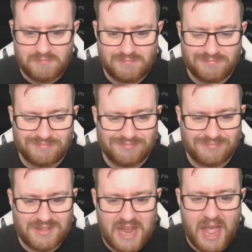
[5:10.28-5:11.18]

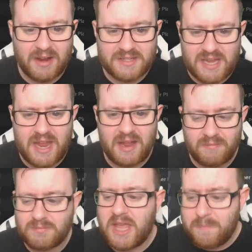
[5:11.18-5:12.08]
Mm, yeah, I'm going to say
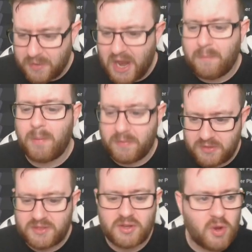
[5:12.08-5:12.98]
keep it up, but
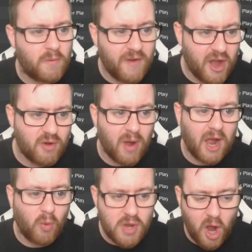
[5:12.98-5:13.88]
they're doing very
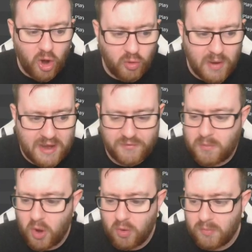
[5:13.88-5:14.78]
well. We are away from
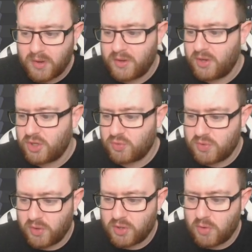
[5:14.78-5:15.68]
home, so we
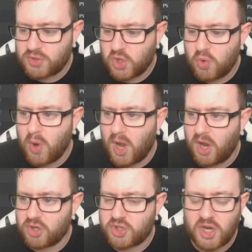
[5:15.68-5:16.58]
don't want to go too
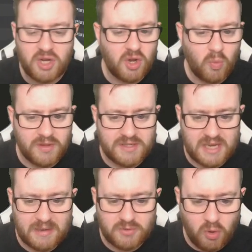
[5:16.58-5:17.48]
harsh with the
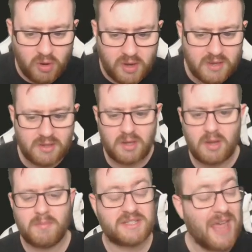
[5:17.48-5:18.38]
team talk.
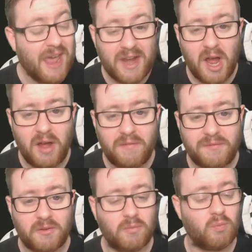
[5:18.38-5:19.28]
But second
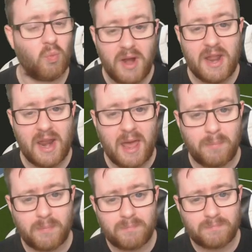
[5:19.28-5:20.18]
half, 1 0 up.